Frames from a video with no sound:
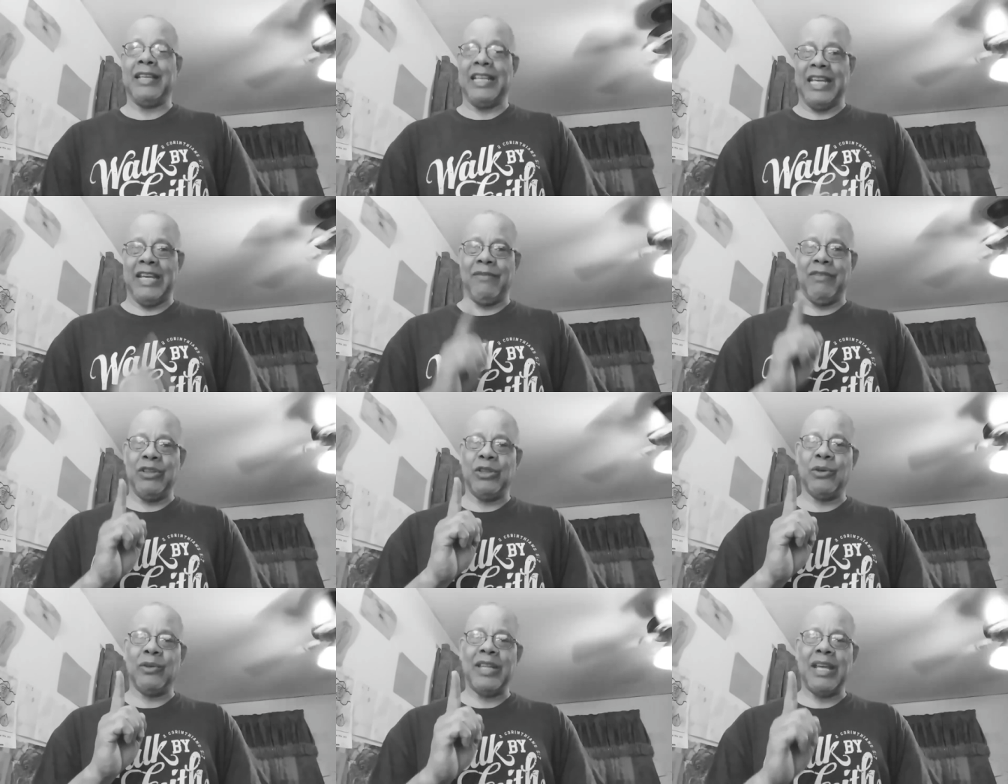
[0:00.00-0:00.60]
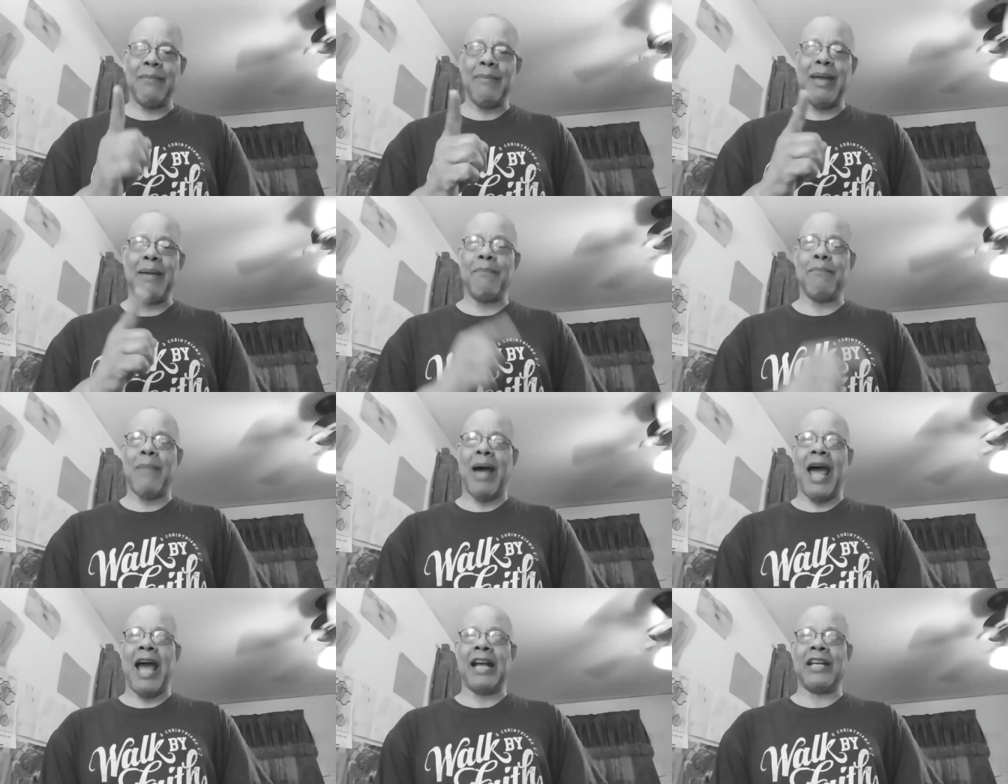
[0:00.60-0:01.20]
Even though they may
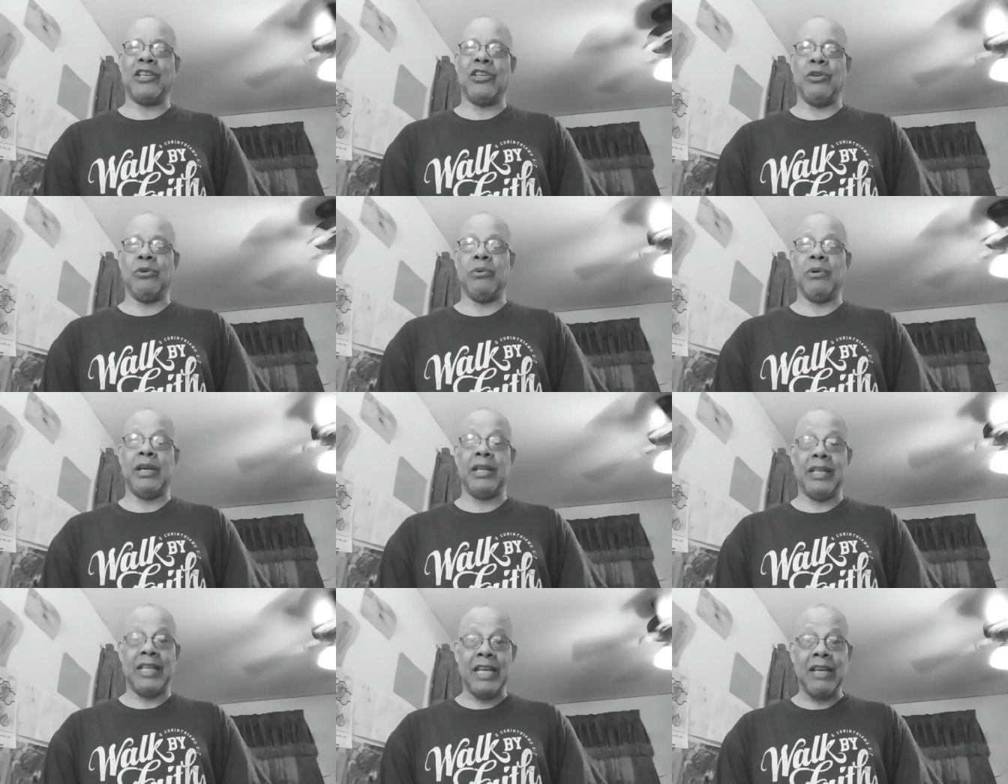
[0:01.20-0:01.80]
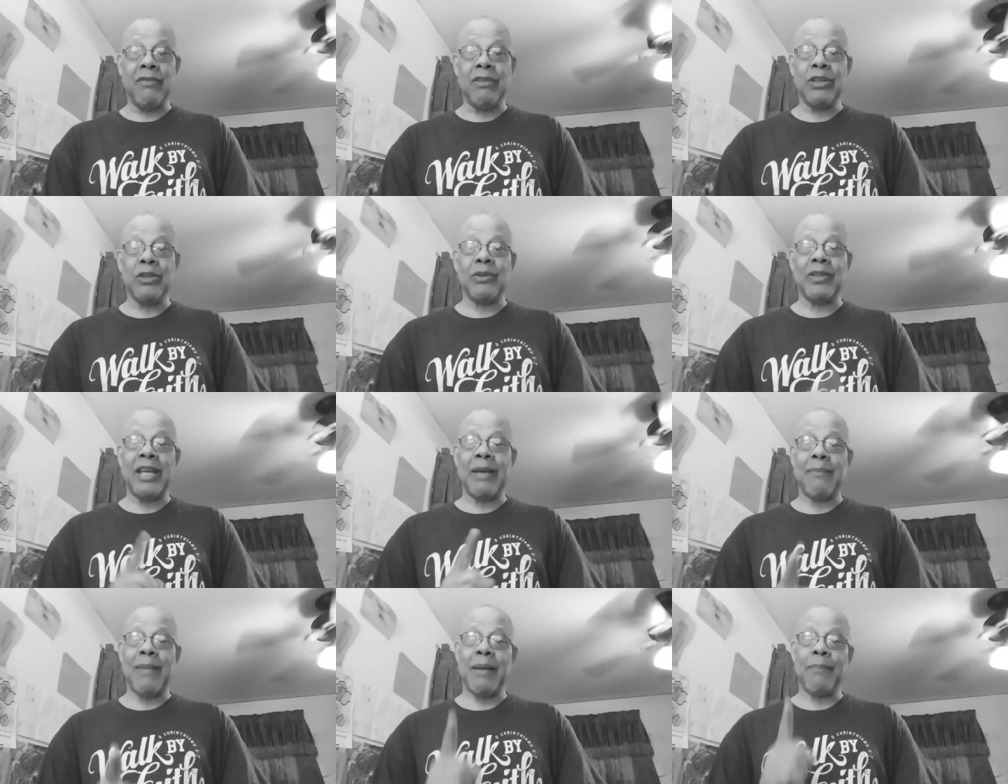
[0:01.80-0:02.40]
mock you, and even though
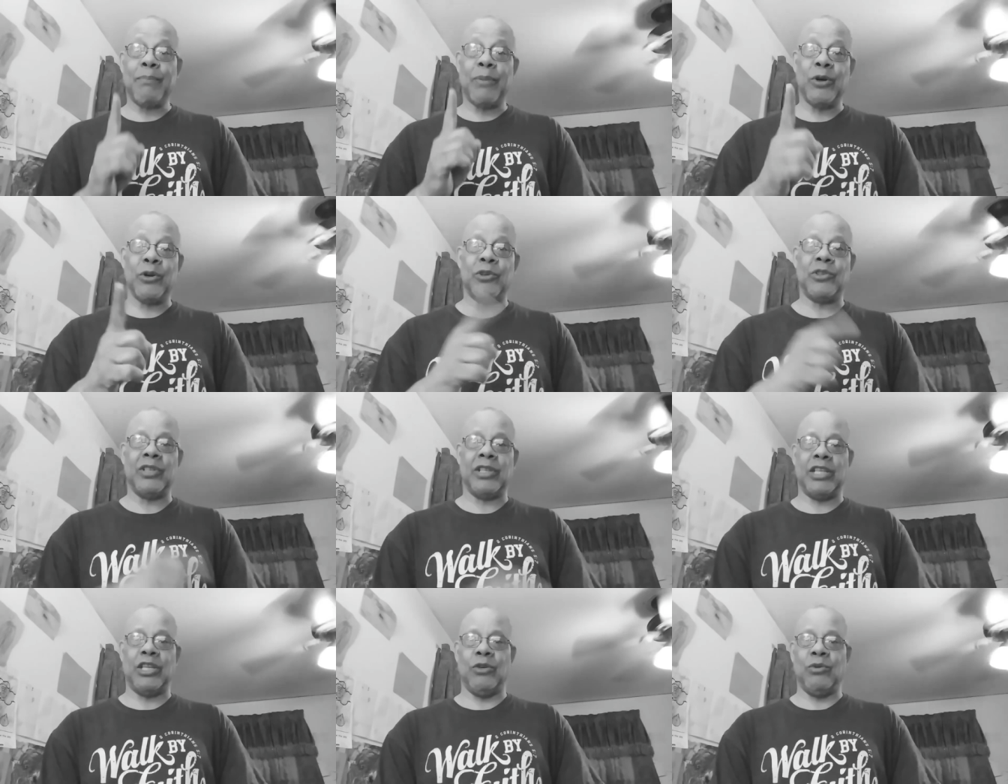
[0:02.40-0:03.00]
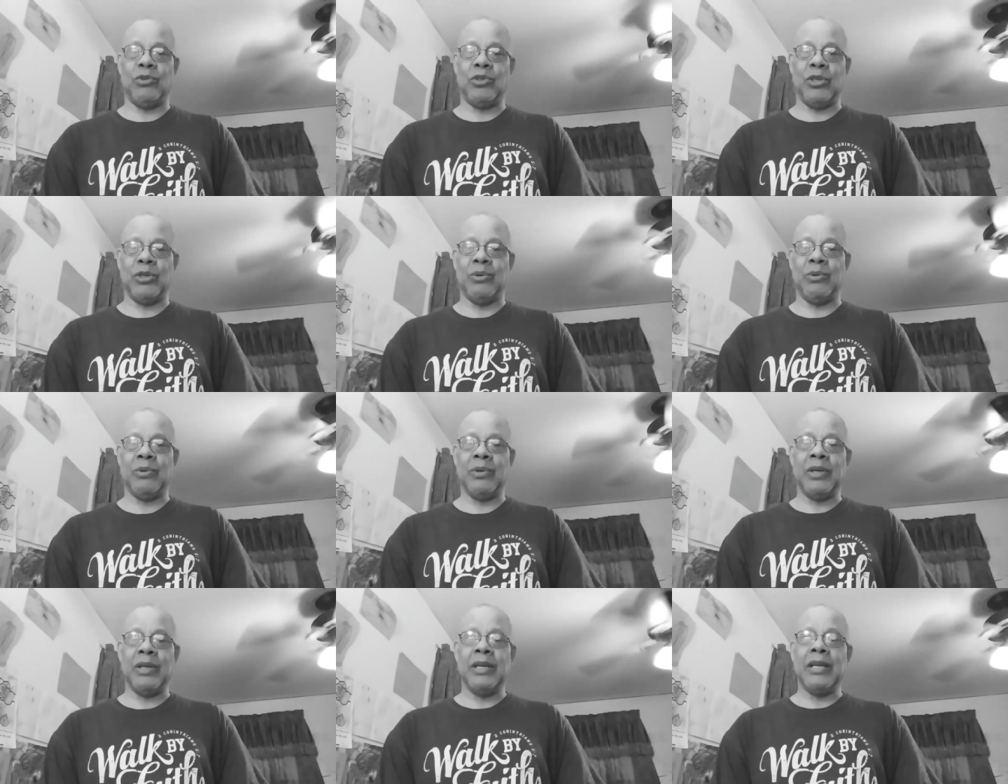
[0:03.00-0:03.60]
they may persecute you,
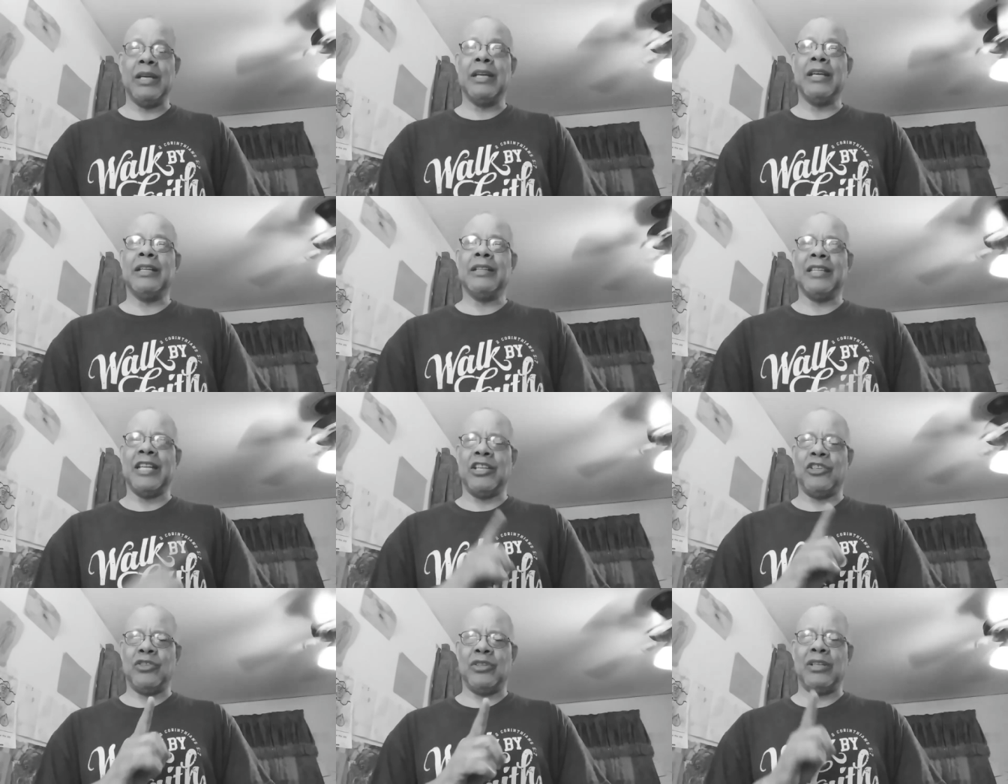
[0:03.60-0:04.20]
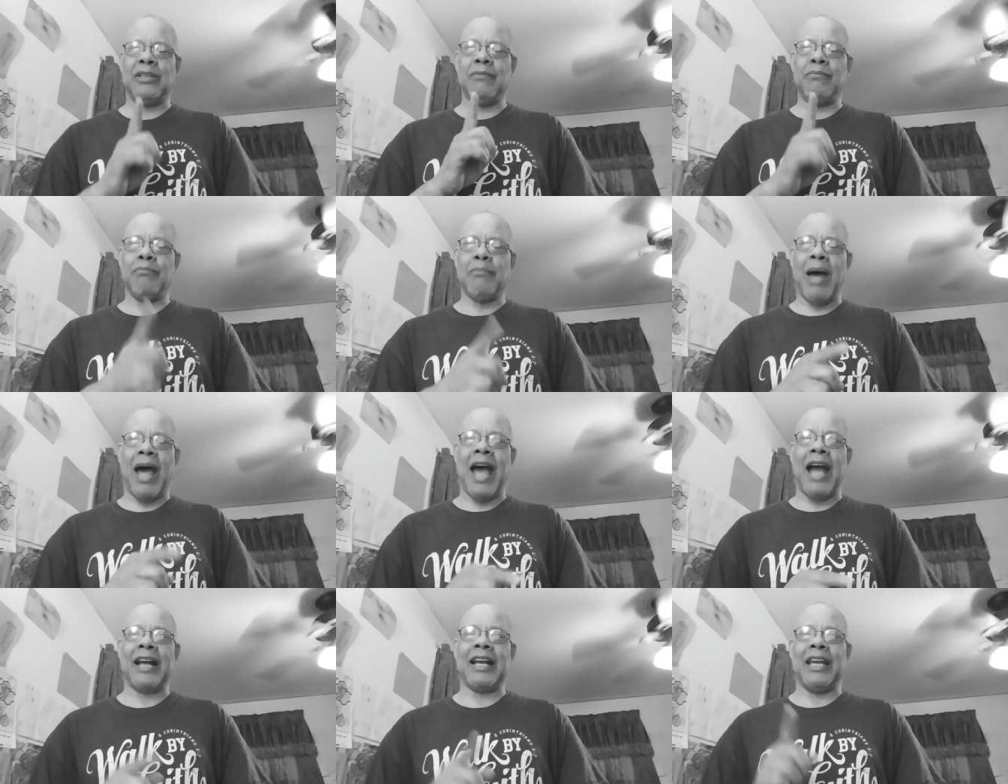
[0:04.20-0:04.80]
they shouldn't
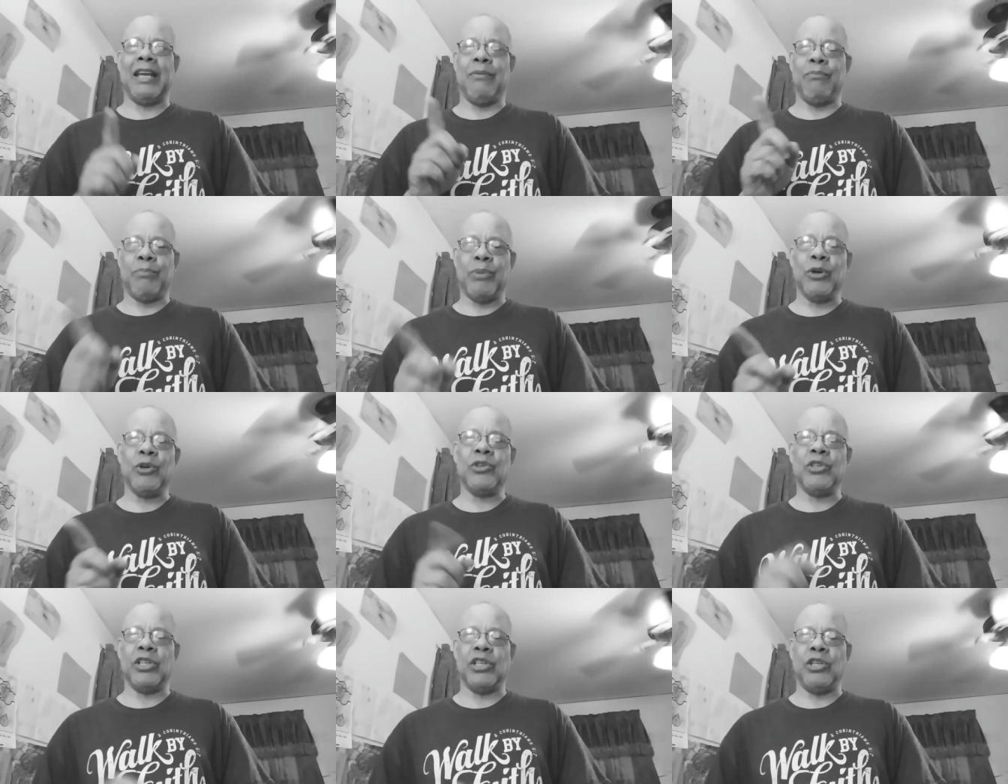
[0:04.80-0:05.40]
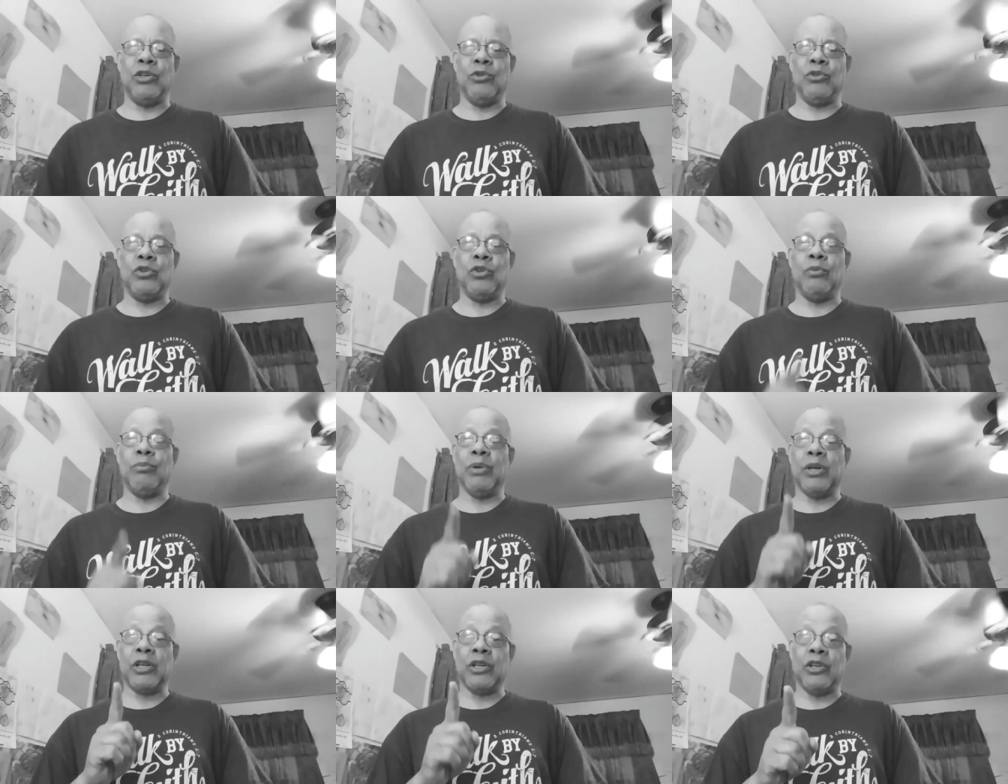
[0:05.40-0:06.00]
mock and persecute you
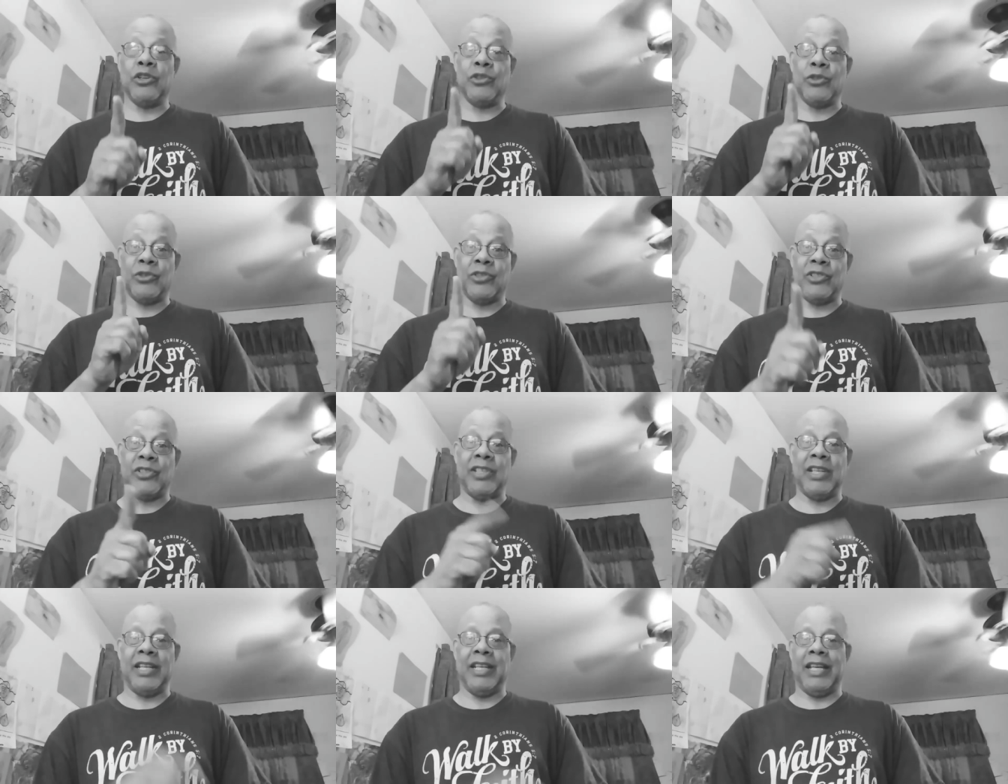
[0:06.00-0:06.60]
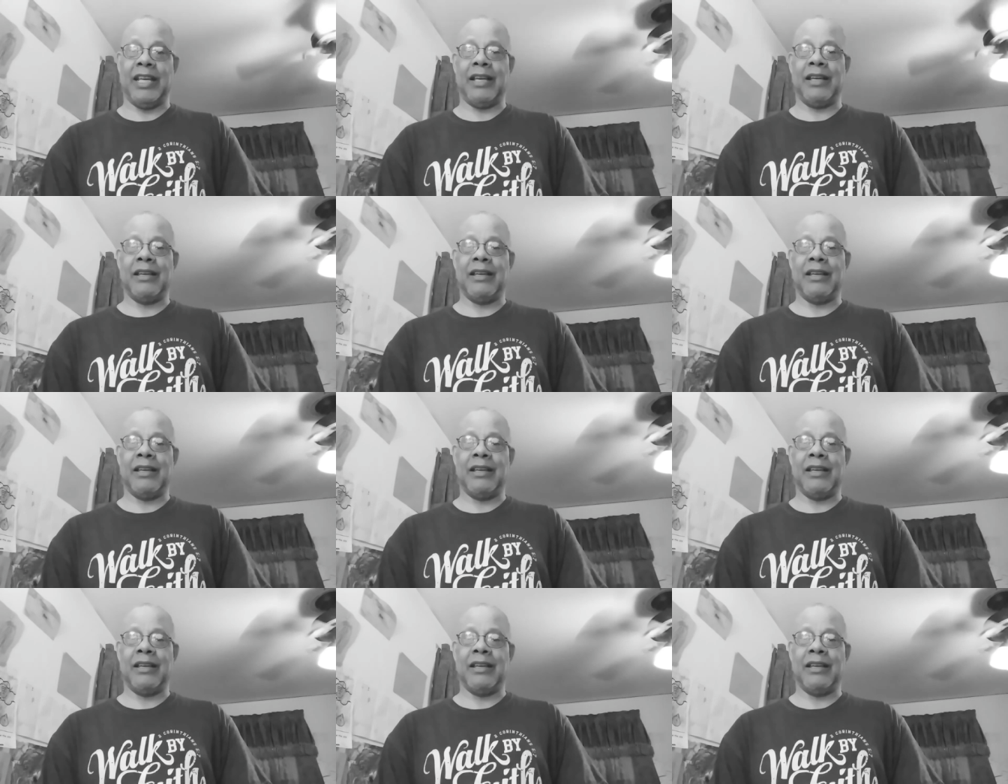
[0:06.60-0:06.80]
because you're sinning.